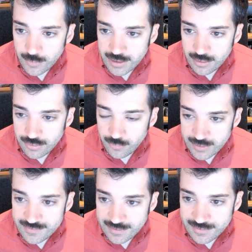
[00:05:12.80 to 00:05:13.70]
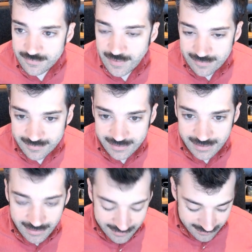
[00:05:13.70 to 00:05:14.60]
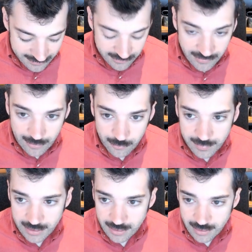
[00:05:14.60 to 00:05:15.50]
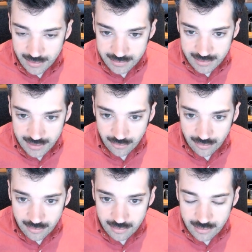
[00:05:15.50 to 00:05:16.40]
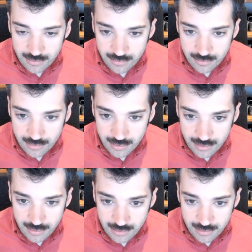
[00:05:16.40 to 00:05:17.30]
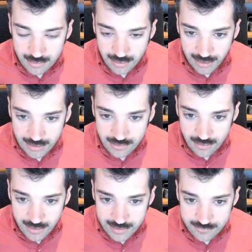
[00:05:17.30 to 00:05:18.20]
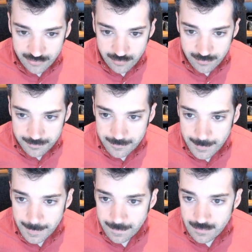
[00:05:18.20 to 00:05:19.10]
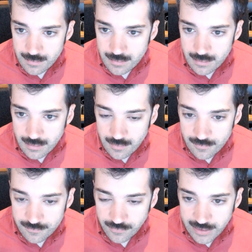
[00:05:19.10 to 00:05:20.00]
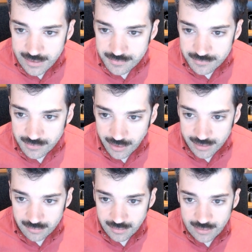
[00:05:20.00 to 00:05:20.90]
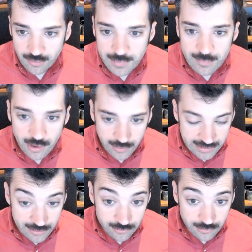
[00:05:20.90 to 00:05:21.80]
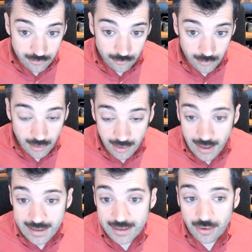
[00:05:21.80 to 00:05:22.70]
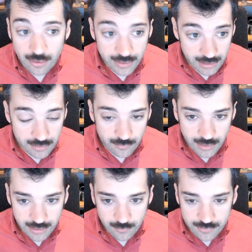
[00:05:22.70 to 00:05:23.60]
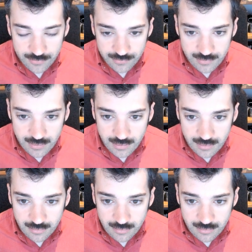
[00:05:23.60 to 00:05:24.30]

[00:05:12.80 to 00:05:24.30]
3, 365 DS, so that would be a, a year. Uh, Enyo, I assume? phrase starting a legal memo in uh, INRE, INRE, which is